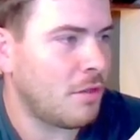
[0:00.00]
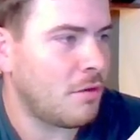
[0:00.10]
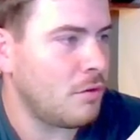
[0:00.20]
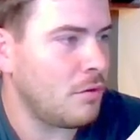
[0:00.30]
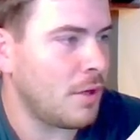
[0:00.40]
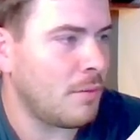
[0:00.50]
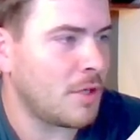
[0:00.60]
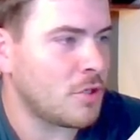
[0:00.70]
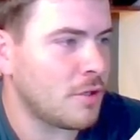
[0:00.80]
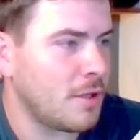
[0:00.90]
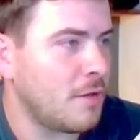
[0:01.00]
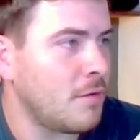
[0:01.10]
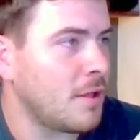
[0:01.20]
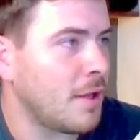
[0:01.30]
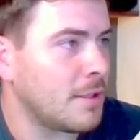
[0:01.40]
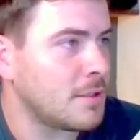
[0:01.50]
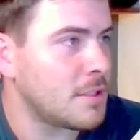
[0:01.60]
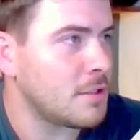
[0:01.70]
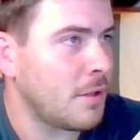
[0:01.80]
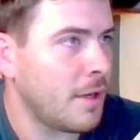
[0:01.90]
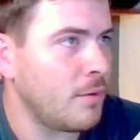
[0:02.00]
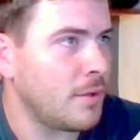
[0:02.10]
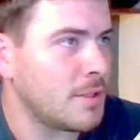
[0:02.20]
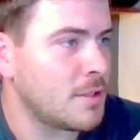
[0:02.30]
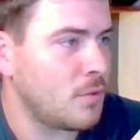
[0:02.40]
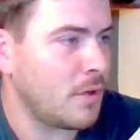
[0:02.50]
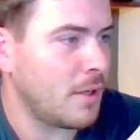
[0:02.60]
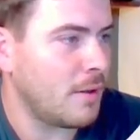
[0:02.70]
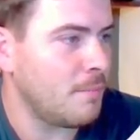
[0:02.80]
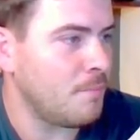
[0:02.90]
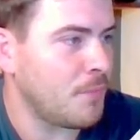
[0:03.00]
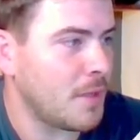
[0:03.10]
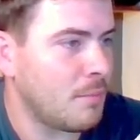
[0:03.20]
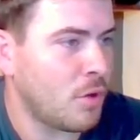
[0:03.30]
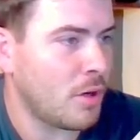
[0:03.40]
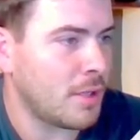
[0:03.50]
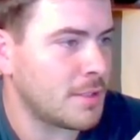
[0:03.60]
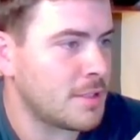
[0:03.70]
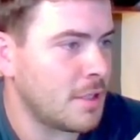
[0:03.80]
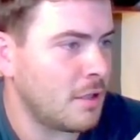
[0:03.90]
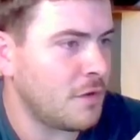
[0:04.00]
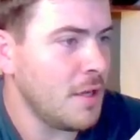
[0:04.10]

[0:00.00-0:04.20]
through and make sure that everything else is okay with this product itself.